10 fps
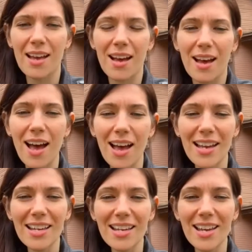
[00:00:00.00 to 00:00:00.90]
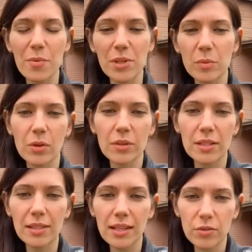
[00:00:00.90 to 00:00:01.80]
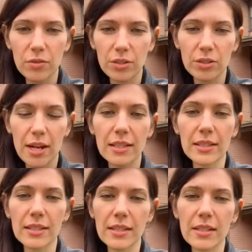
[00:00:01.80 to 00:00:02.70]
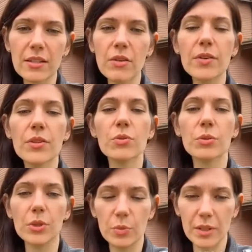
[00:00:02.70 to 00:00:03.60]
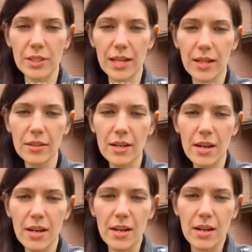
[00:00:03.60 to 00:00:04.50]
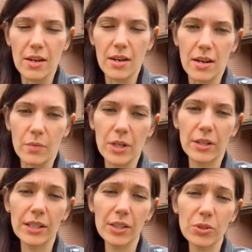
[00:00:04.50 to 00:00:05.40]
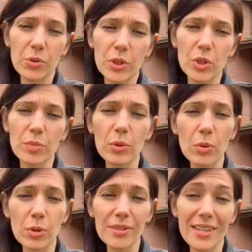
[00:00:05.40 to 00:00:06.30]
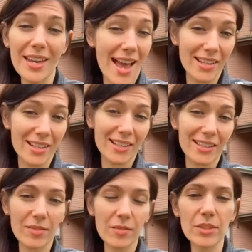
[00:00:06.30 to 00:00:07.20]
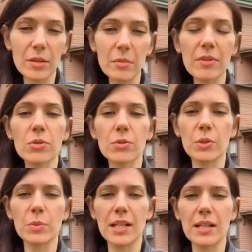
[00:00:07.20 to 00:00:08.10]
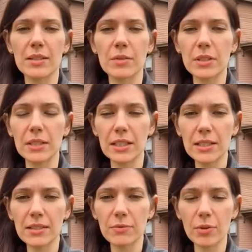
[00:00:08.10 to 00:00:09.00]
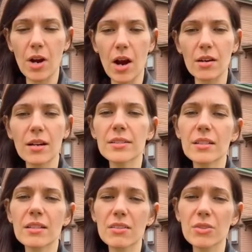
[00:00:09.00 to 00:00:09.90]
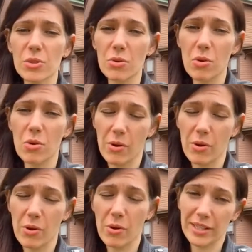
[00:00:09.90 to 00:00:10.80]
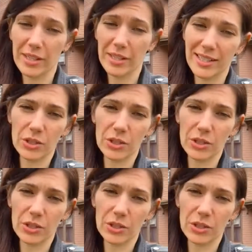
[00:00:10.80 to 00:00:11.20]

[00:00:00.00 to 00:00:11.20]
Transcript: Hi, I'm Jessica Baldwin, Executive Director and C E O of Historic Richmond Town. We are here to explore the attics of some of Historic Richmond Town's buildings for our Arts and Culture in Quarantine series.